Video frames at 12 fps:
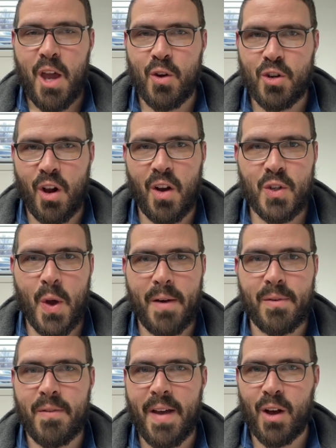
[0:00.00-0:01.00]
You should also
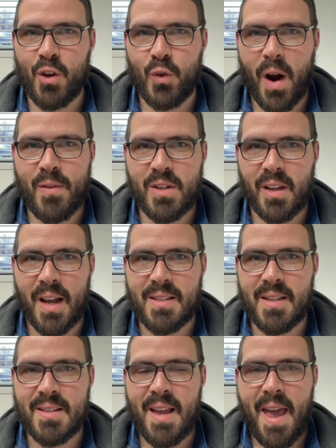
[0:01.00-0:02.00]
have a valid driver's
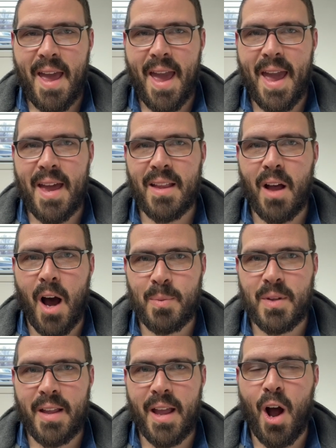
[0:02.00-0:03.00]
license and
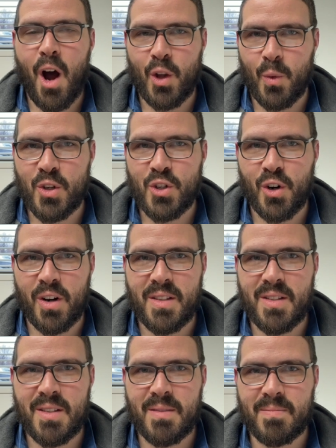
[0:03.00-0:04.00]
up-to-date auto
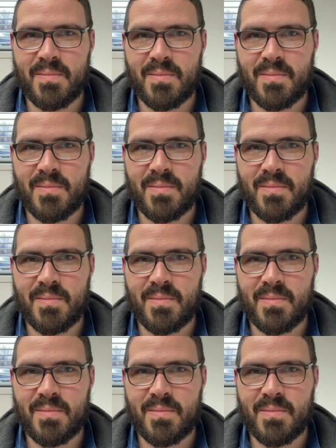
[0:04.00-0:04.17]
insurance.